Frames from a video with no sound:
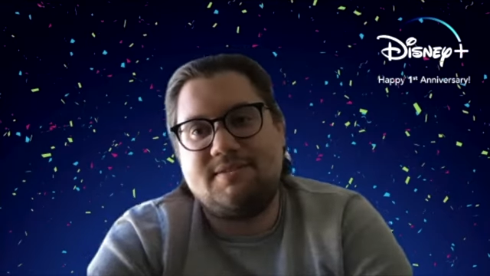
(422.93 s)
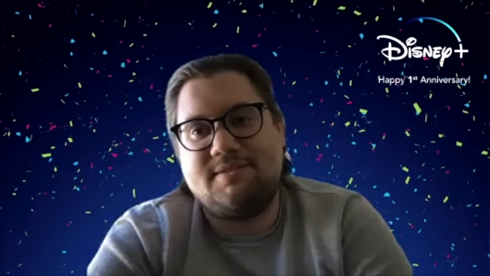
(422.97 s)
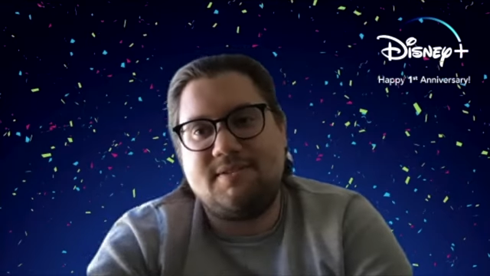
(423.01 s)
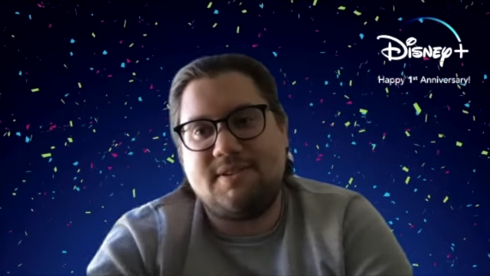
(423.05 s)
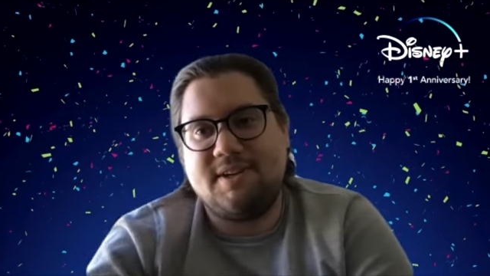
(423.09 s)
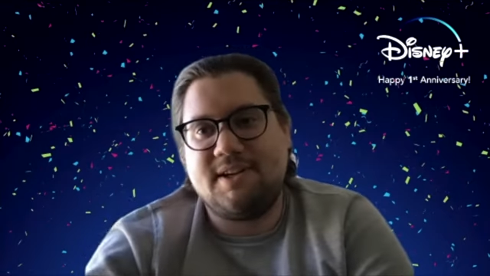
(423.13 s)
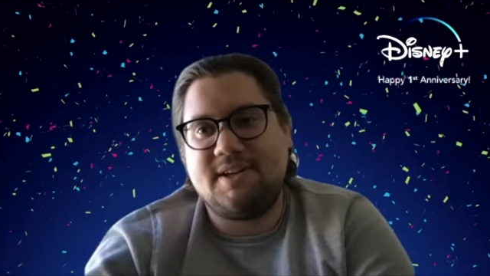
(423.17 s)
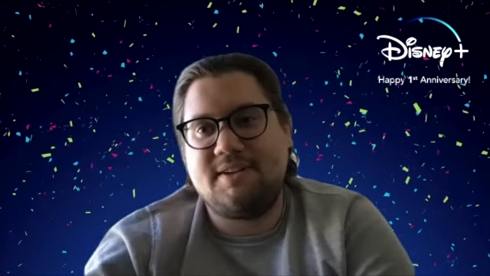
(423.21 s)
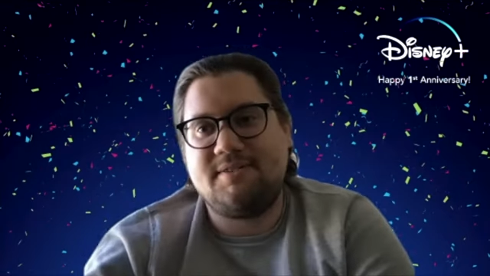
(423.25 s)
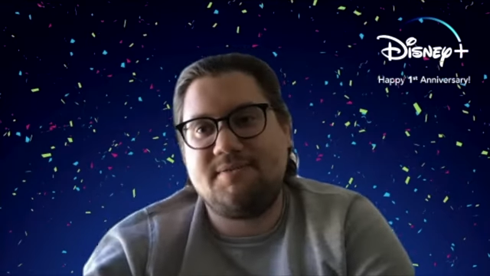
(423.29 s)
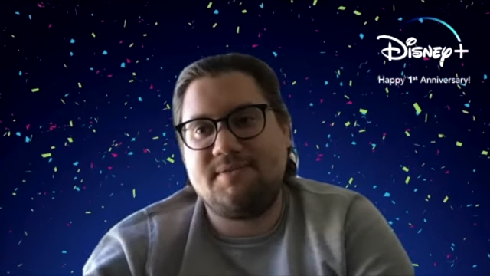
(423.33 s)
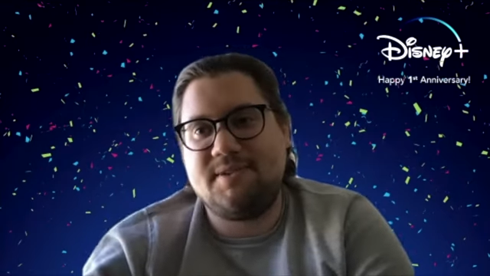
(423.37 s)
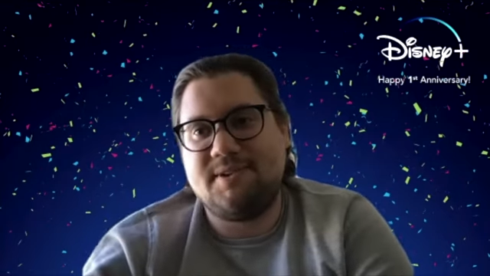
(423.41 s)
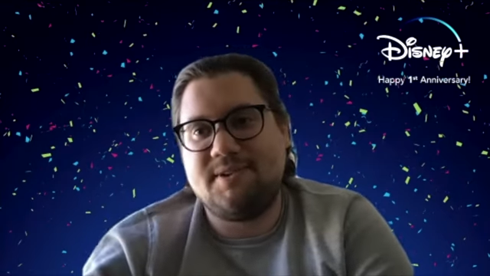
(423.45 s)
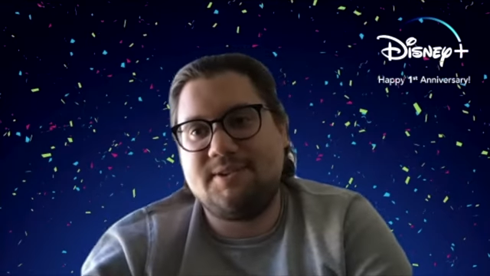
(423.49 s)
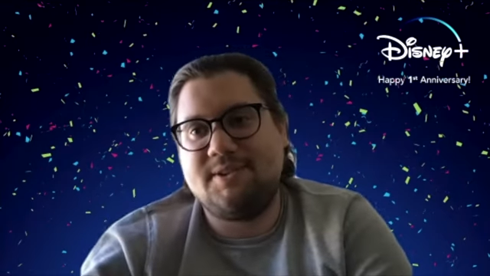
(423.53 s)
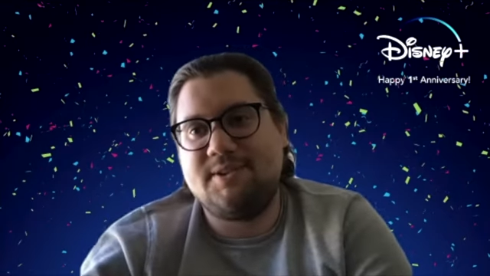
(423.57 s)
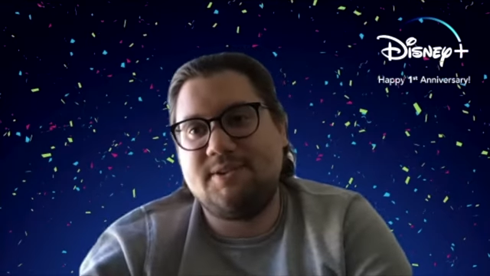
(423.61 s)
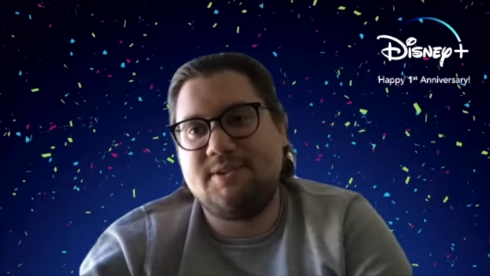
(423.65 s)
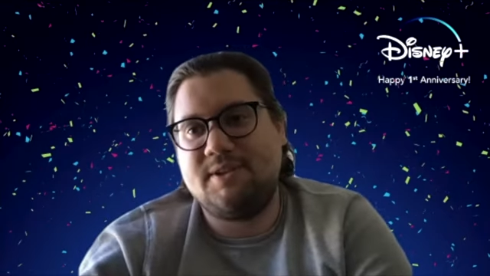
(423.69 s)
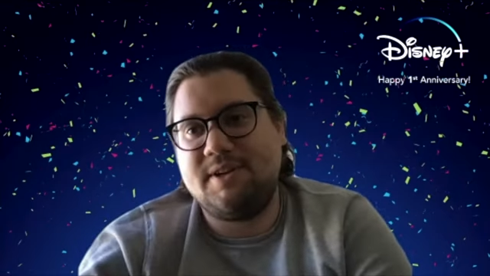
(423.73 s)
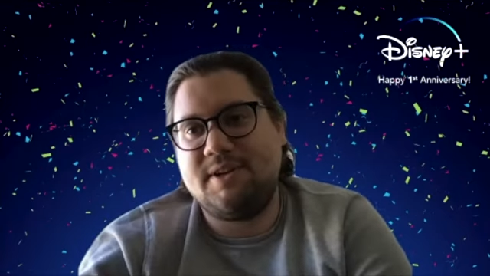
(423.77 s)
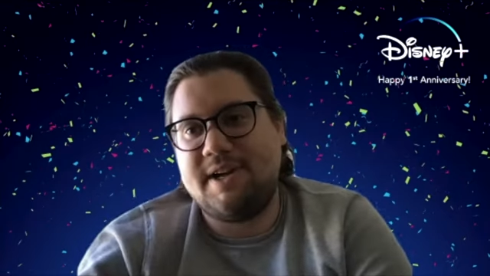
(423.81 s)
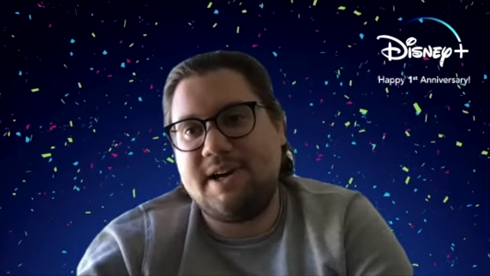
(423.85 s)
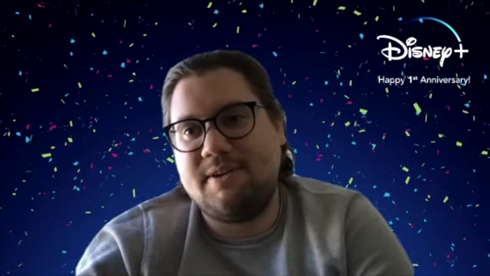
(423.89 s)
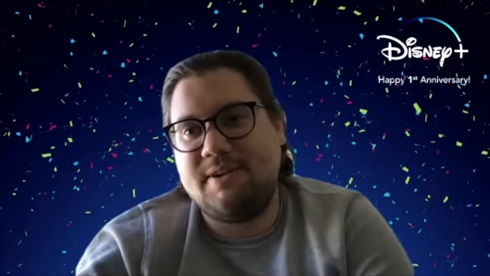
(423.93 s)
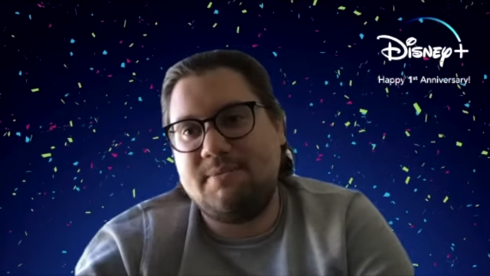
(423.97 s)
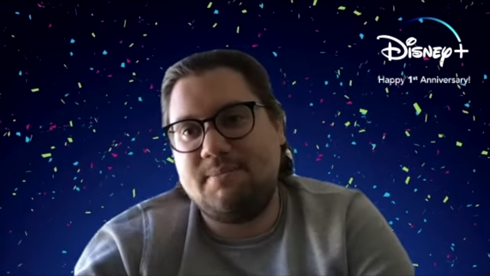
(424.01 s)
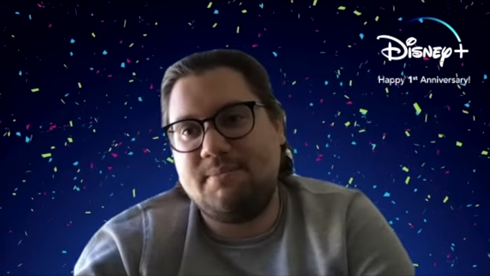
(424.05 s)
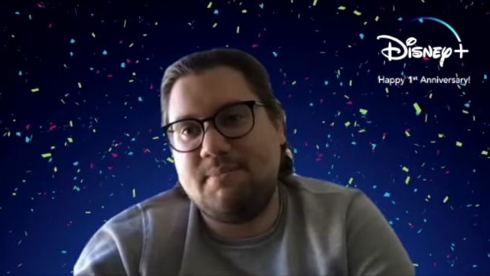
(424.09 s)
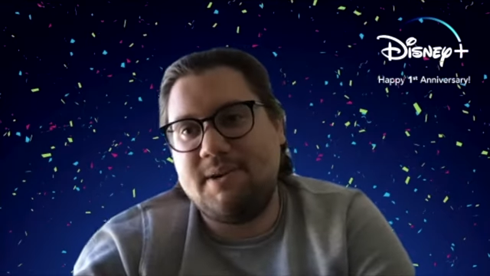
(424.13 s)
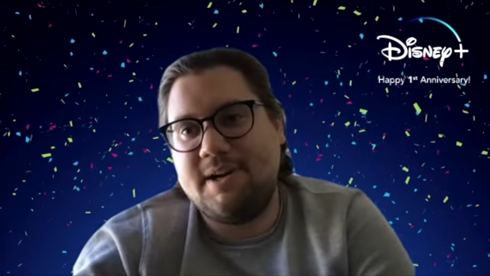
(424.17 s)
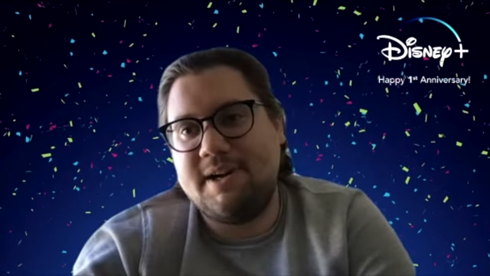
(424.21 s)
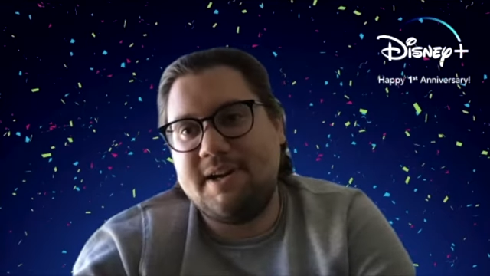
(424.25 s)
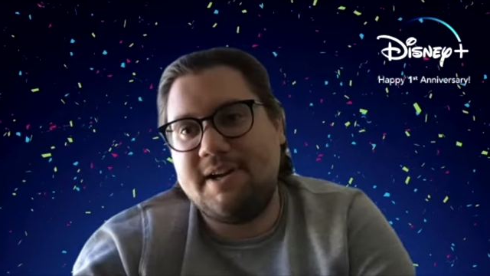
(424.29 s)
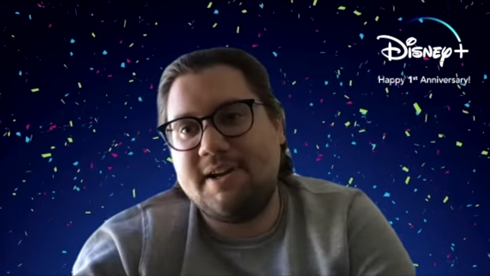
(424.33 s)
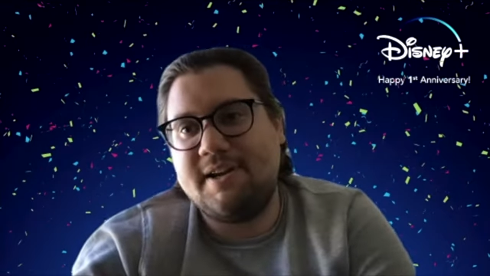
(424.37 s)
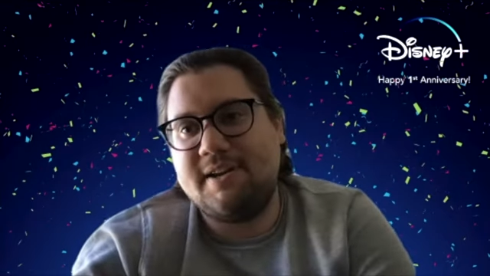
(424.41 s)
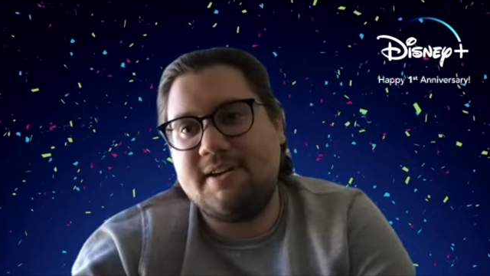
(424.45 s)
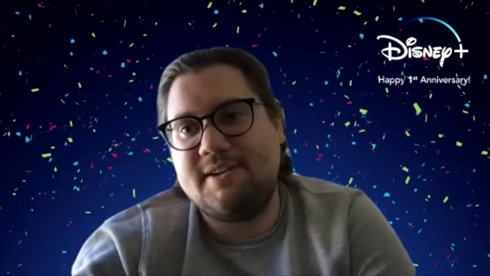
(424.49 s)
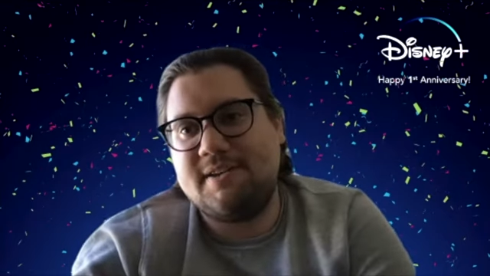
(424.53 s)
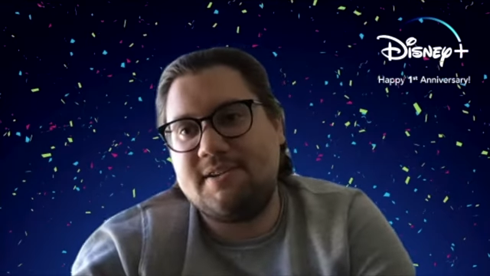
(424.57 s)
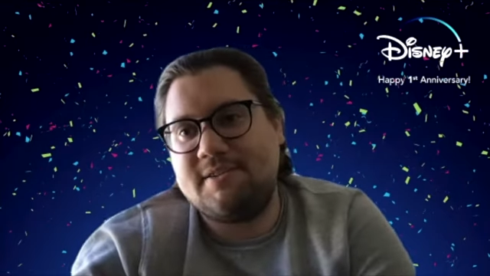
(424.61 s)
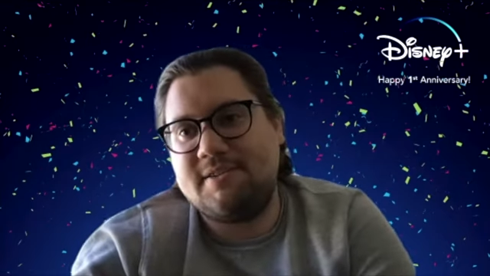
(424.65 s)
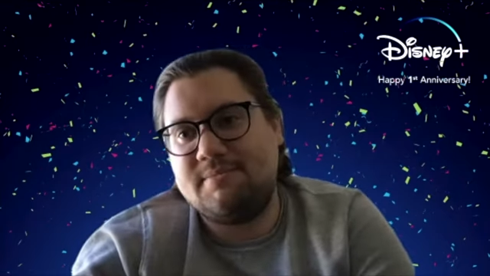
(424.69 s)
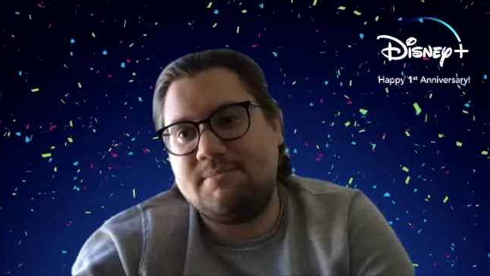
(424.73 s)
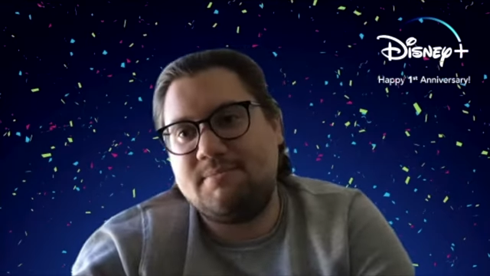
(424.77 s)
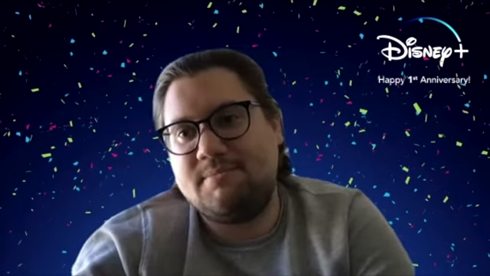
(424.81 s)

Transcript: like filtered out by a